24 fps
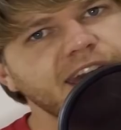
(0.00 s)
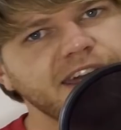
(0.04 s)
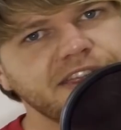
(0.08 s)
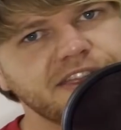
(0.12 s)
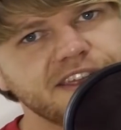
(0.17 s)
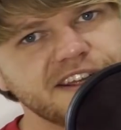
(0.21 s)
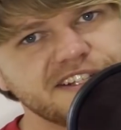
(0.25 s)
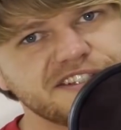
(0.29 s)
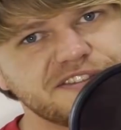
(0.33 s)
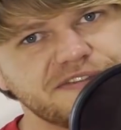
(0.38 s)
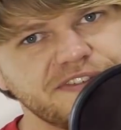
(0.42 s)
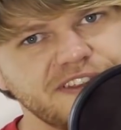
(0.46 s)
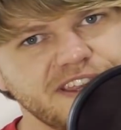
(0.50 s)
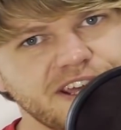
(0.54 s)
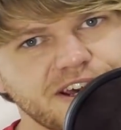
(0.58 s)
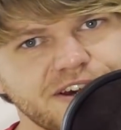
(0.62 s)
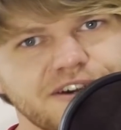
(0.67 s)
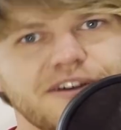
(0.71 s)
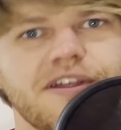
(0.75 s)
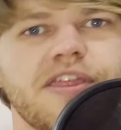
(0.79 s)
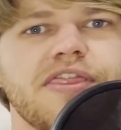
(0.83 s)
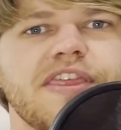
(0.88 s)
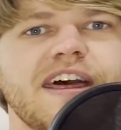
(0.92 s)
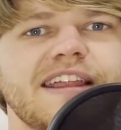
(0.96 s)
In this
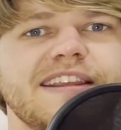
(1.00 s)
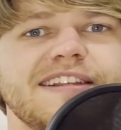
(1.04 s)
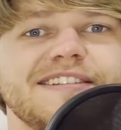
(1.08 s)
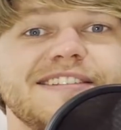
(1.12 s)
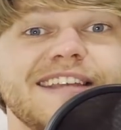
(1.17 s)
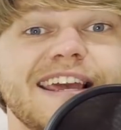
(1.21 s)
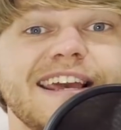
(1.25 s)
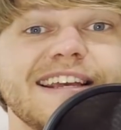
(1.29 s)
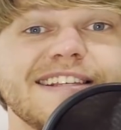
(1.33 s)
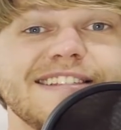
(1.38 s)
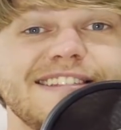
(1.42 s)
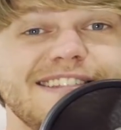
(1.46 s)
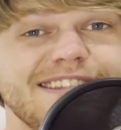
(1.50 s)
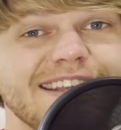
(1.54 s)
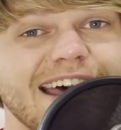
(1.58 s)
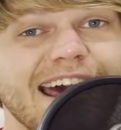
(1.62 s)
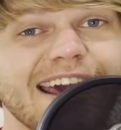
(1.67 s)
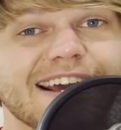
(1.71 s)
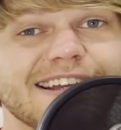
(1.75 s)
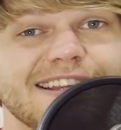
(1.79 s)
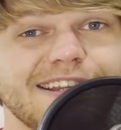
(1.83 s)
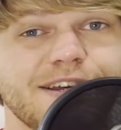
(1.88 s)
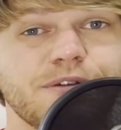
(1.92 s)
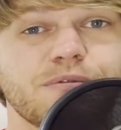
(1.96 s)
video, that is
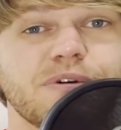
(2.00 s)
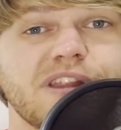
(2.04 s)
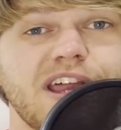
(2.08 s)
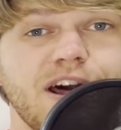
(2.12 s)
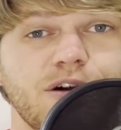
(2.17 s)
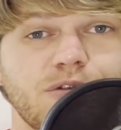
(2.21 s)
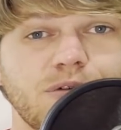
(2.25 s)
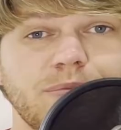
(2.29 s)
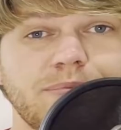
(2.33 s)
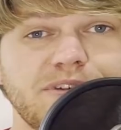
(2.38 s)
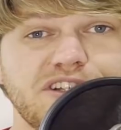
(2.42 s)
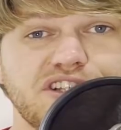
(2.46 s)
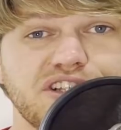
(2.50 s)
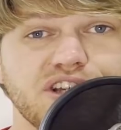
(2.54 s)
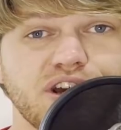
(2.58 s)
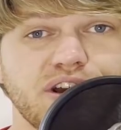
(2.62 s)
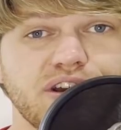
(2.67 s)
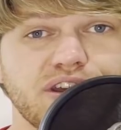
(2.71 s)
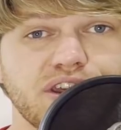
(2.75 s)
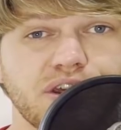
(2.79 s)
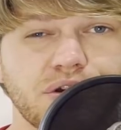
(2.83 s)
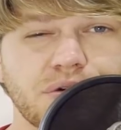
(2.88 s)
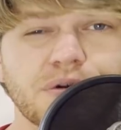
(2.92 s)
exactly what I will be showing